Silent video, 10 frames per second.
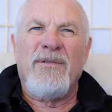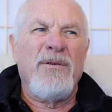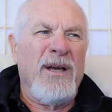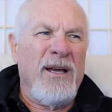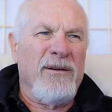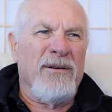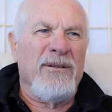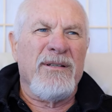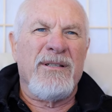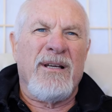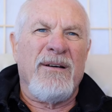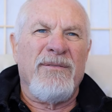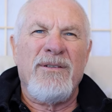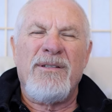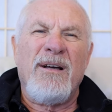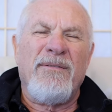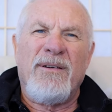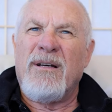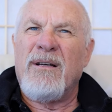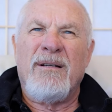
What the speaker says: If you hang on to stuff, you suffer.